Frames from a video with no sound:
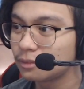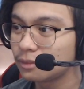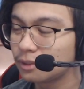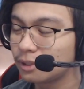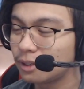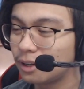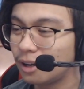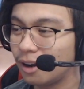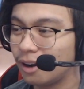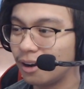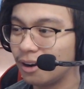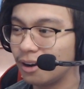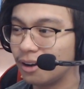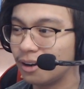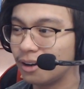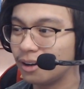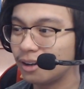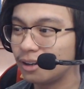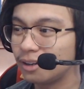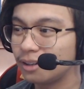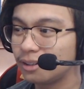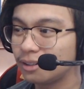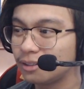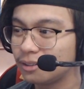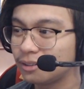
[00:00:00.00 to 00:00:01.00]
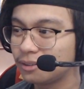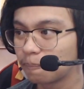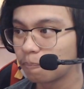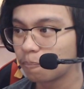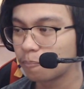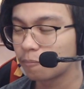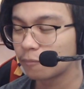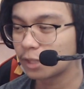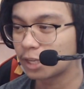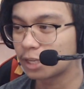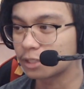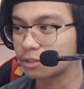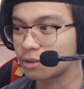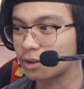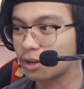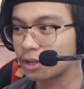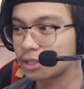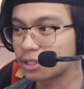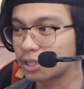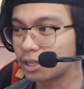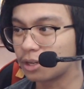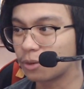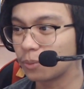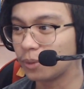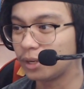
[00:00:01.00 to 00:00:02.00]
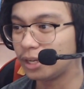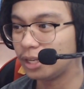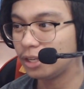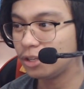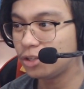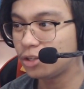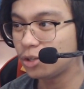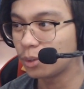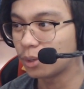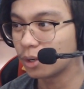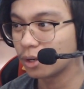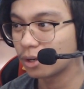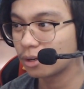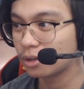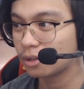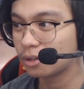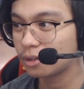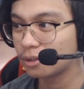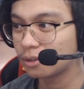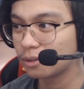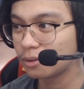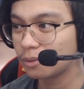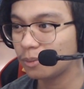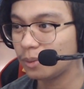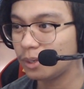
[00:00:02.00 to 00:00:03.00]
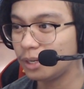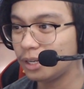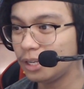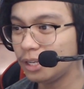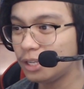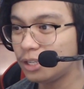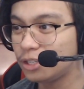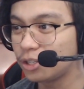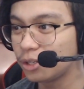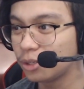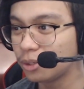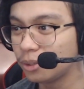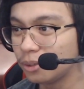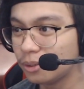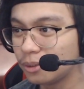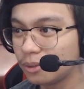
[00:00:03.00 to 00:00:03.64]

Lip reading: Ah, that's why, Asuna, we need you, girl. We need you.